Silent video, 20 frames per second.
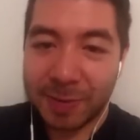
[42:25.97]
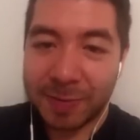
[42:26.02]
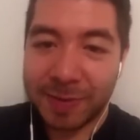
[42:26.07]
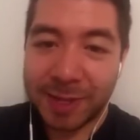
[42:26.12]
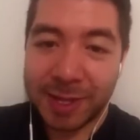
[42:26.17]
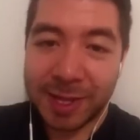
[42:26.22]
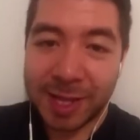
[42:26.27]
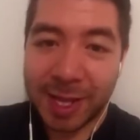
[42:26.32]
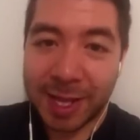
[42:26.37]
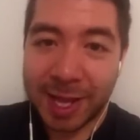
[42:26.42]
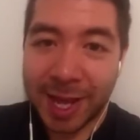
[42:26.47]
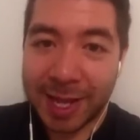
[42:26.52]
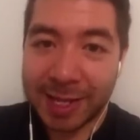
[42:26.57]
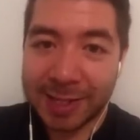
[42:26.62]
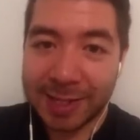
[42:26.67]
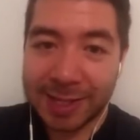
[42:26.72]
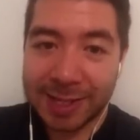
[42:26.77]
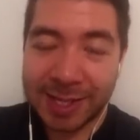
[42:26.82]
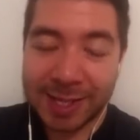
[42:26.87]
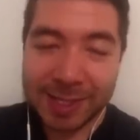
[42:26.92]
they
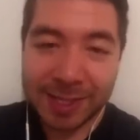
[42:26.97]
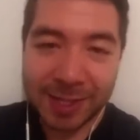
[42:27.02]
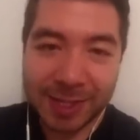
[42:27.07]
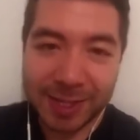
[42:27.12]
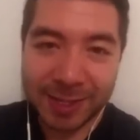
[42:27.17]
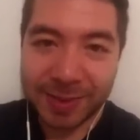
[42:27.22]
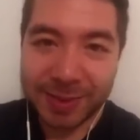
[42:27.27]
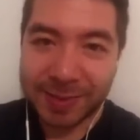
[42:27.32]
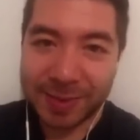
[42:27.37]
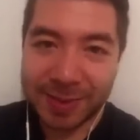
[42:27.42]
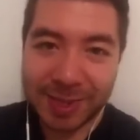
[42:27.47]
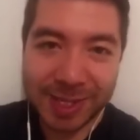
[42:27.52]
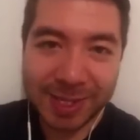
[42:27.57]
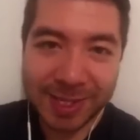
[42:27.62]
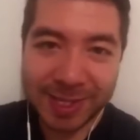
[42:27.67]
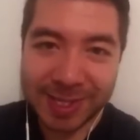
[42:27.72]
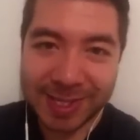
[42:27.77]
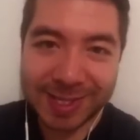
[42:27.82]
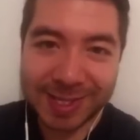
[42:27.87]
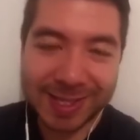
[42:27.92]
last. That's all. They're
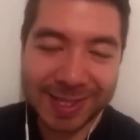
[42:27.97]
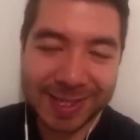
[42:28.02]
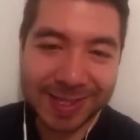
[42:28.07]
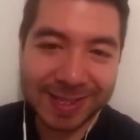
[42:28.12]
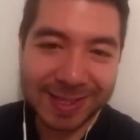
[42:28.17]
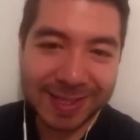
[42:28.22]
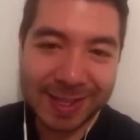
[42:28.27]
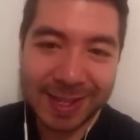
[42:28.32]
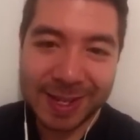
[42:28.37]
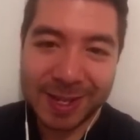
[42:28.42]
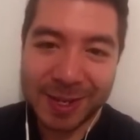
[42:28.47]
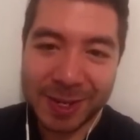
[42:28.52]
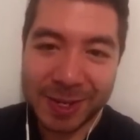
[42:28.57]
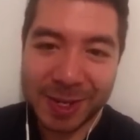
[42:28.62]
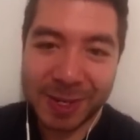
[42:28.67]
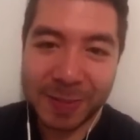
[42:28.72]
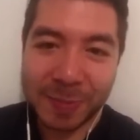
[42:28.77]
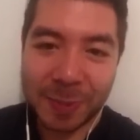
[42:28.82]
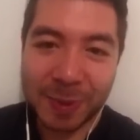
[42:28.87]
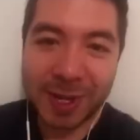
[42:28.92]
just gonna
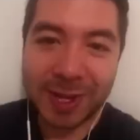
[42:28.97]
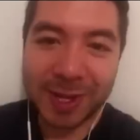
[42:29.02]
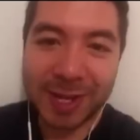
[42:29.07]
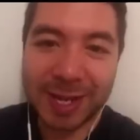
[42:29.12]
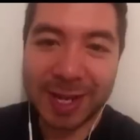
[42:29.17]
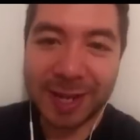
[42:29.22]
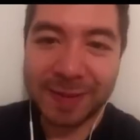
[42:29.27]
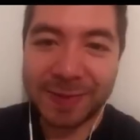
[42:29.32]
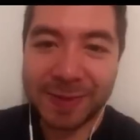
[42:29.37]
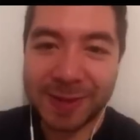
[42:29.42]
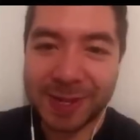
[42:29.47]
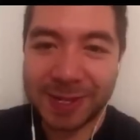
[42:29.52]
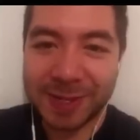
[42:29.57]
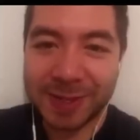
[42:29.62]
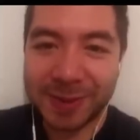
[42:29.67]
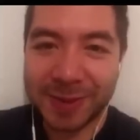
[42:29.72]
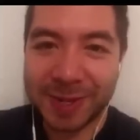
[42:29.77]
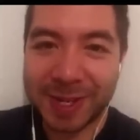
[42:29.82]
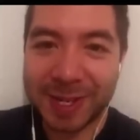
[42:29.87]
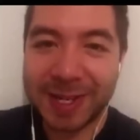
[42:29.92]
put all that effort into it,